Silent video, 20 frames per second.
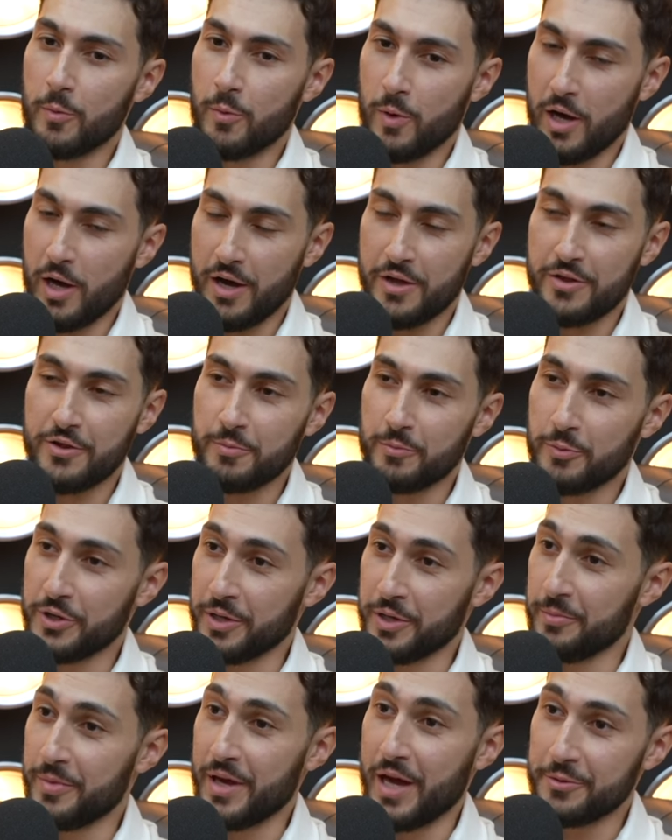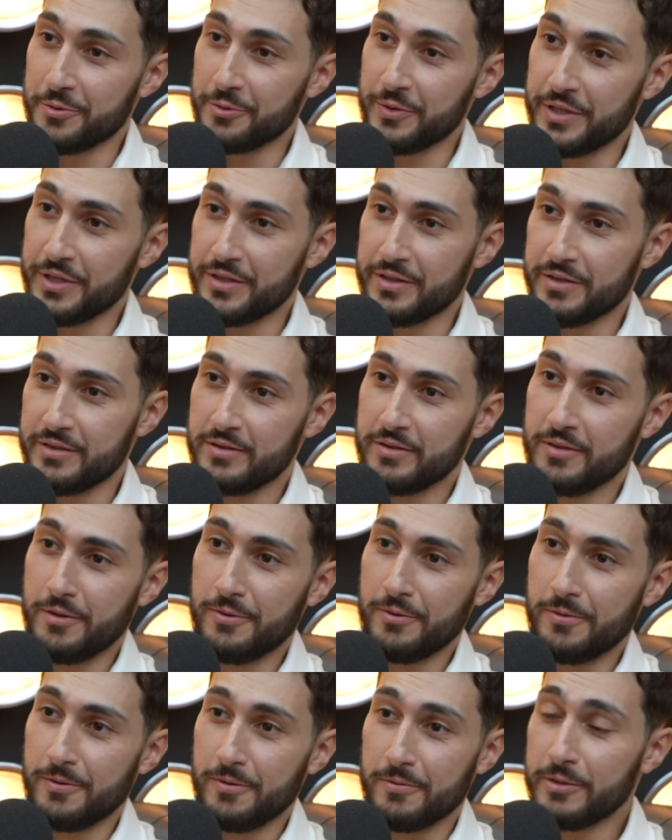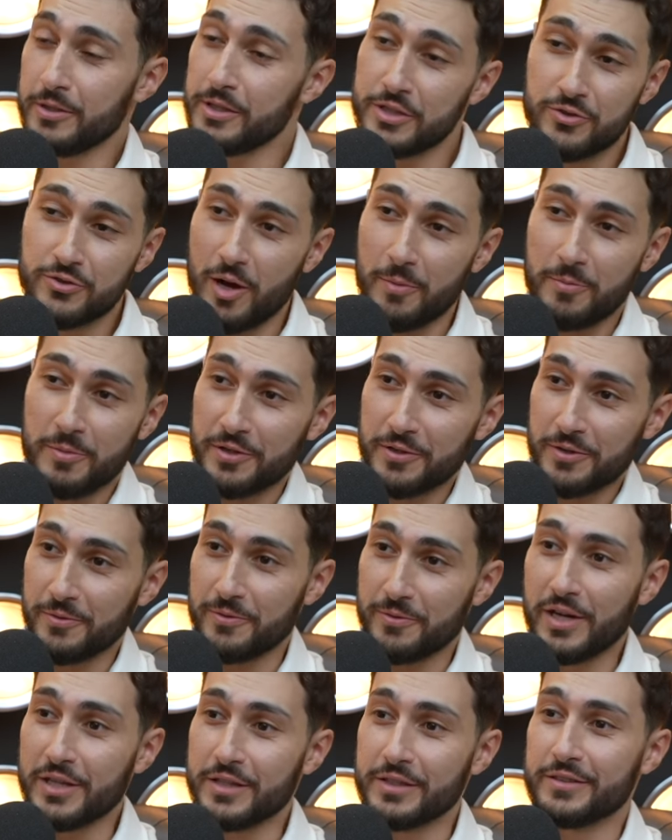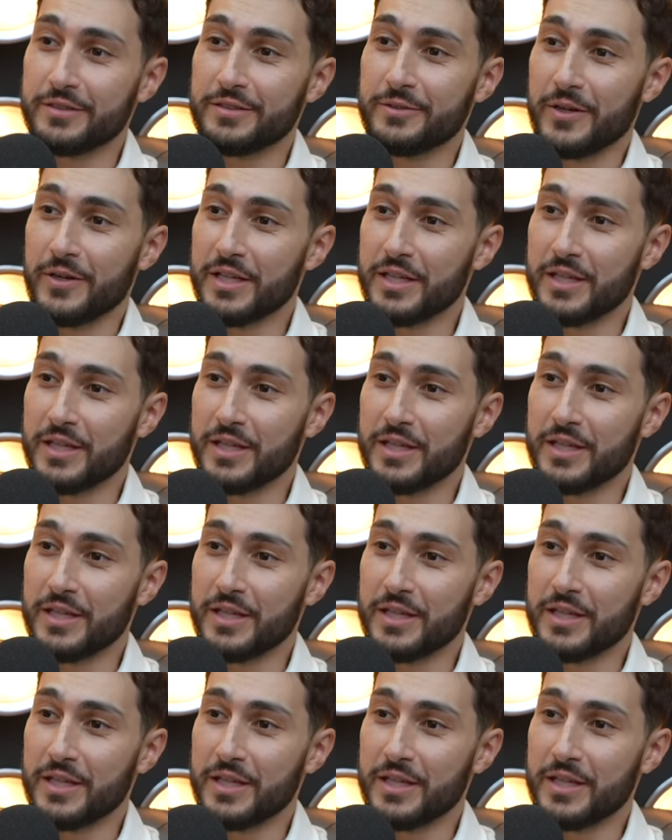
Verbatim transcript: either putting boundaries or really dropping your friends, right?